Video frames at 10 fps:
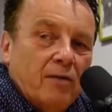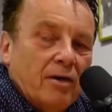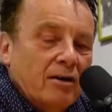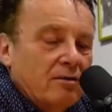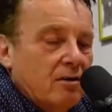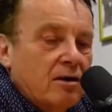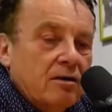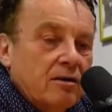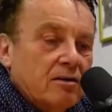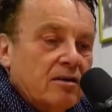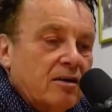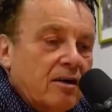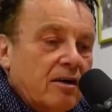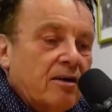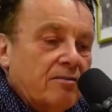I went, Kah. I said,
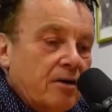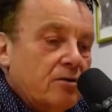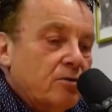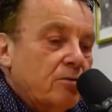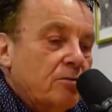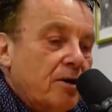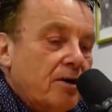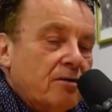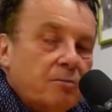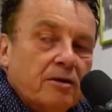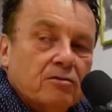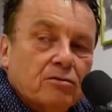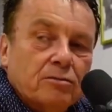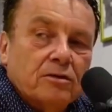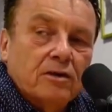yeah, I love that tournament, mate. It's the best
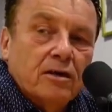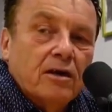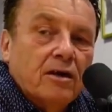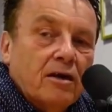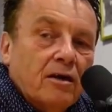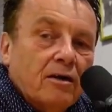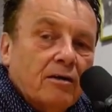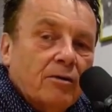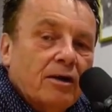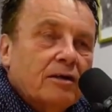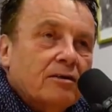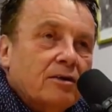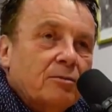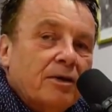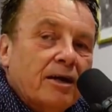tournament. Well, he said,
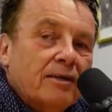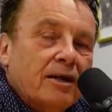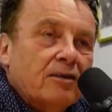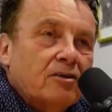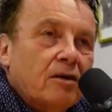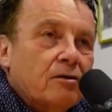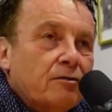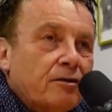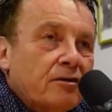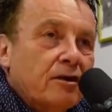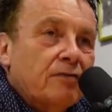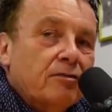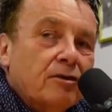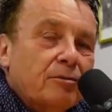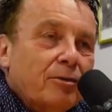you better get that check off. He said, if
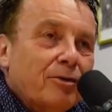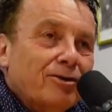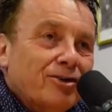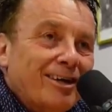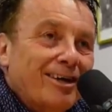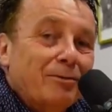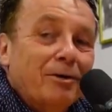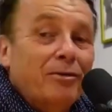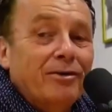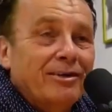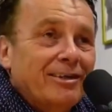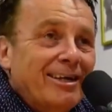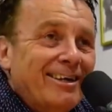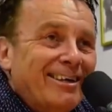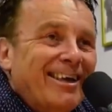not, you'd be watching it. I went, where do I
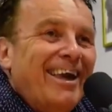send it?